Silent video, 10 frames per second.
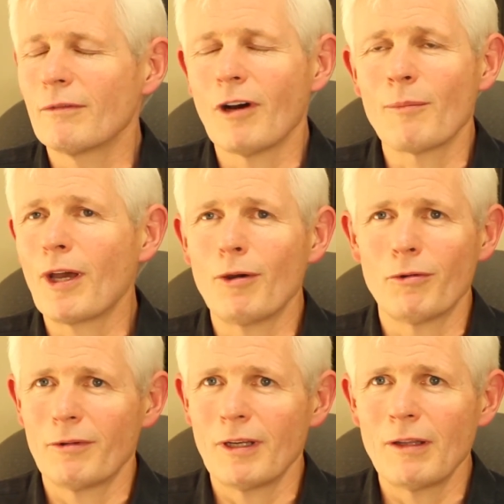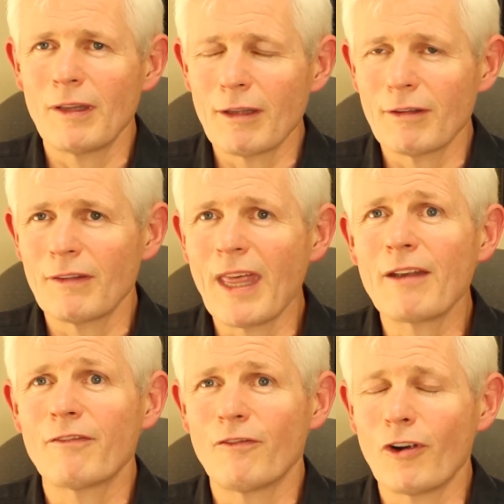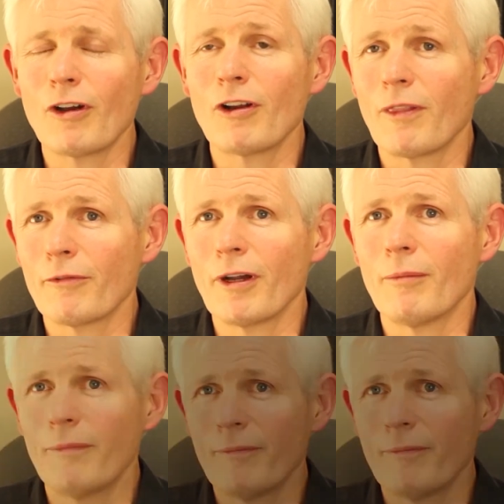on my own, that far out of the realm.